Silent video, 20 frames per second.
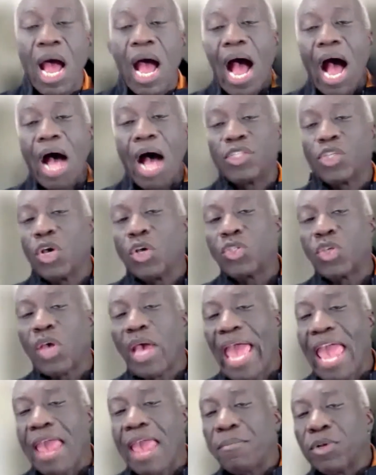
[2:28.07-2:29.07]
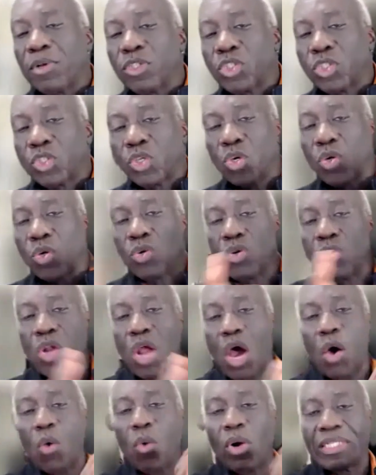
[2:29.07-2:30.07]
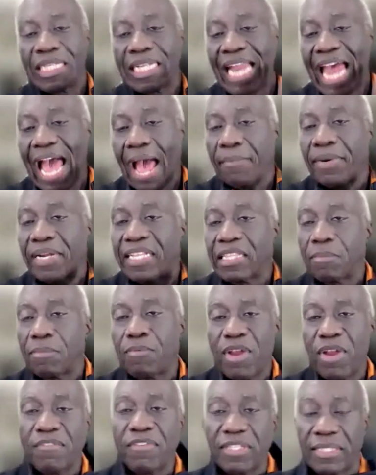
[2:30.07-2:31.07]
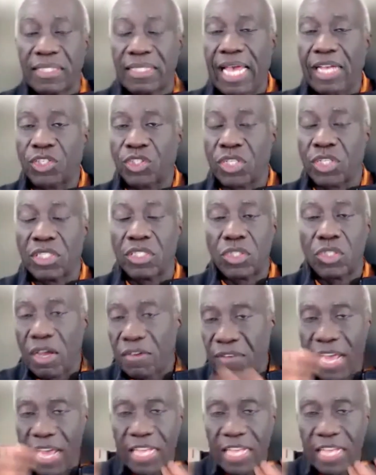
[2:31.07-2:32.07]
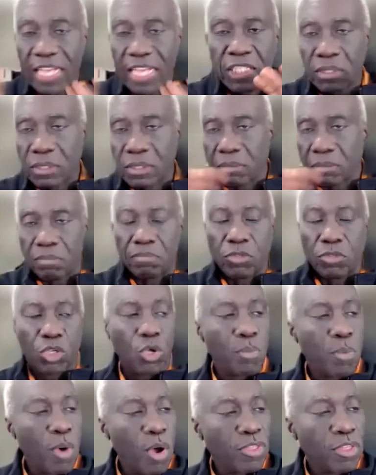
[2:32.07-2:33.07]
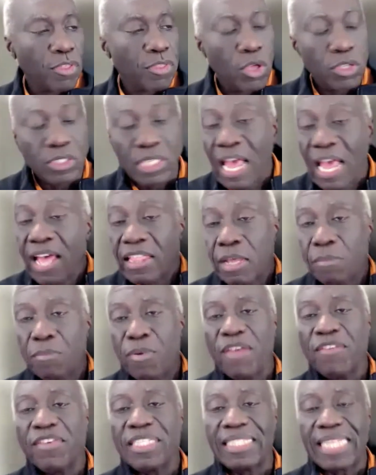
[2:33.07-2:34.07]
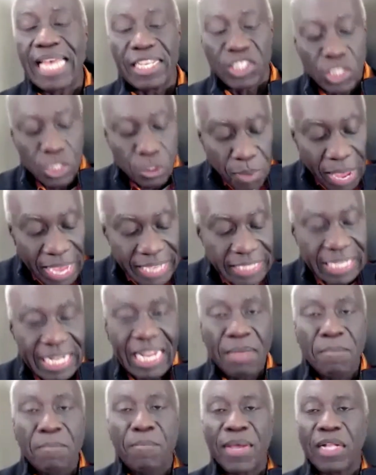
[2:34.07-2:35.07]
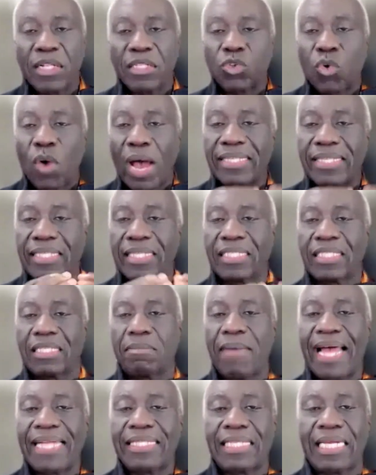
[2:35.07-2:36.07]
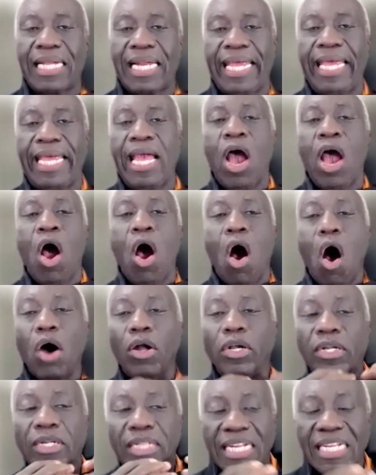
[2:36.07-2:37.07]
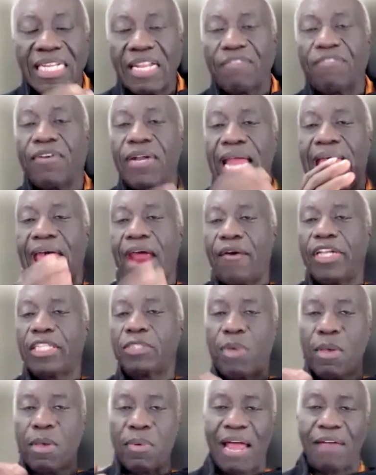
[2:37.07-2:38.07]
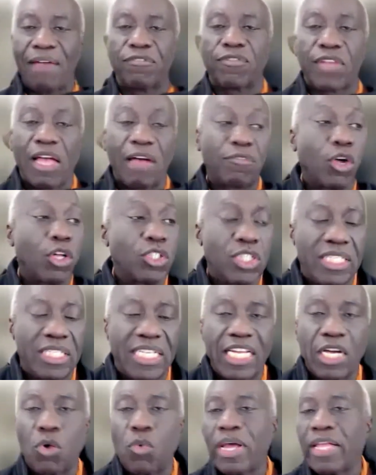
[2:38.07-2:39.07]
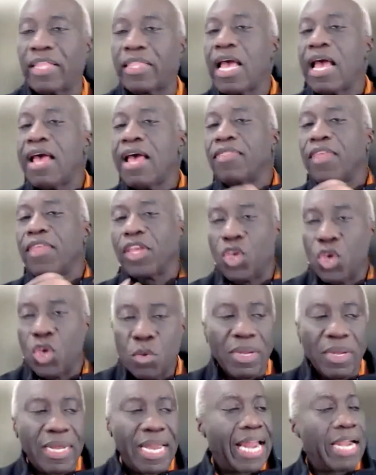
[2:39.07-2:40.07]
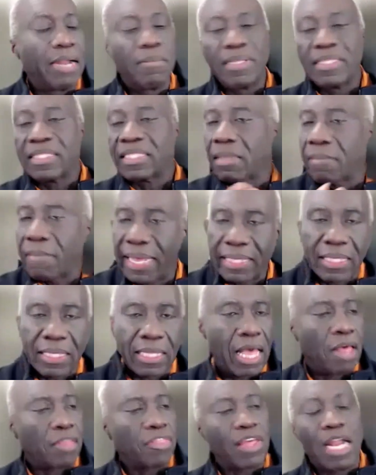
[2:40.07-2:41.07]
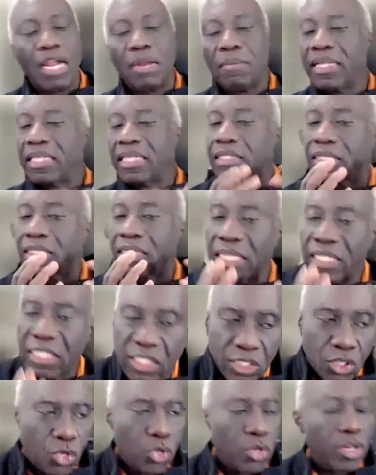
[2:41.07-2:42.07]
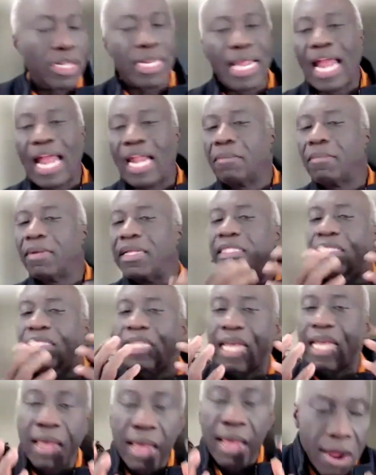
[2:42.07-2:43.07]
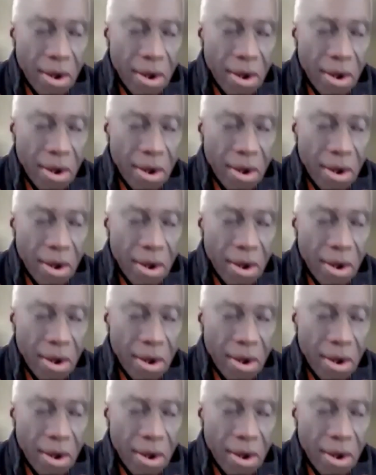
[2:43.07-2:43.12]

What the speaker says: I was also able to know what had happened in the previous session. So if I do both of those, the previous sessions basically built quite systematically on the different areas people have got to deal with: the human elements, the mental health elements, the student elements, the